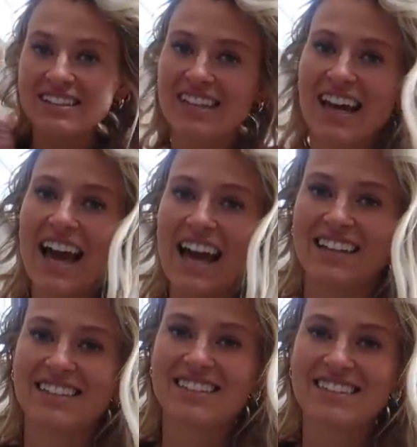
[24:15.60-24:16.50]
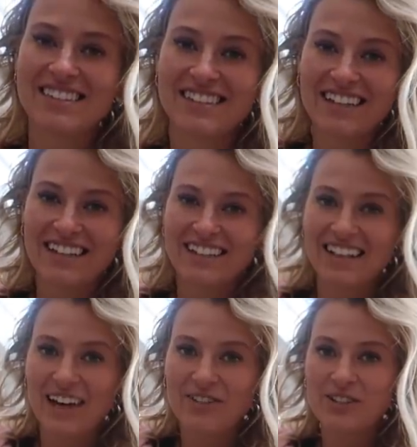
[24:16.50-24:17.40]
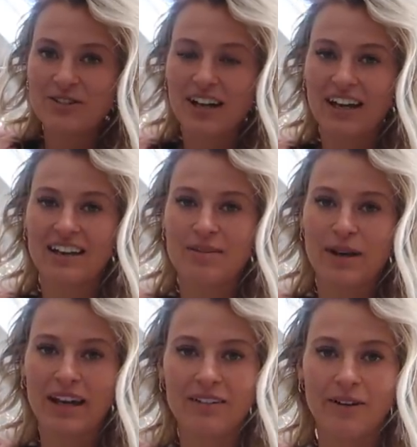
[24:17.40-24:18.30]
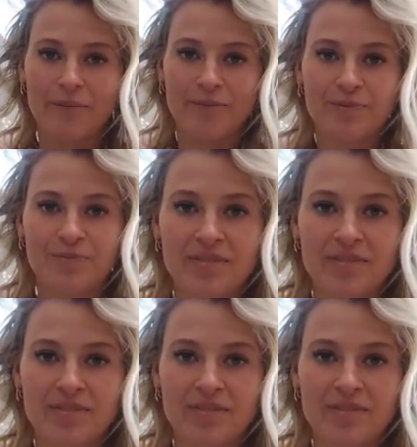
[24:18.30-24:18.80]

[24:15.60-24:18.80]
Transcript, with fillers: Yes. Like, what do you reckon of the pink one?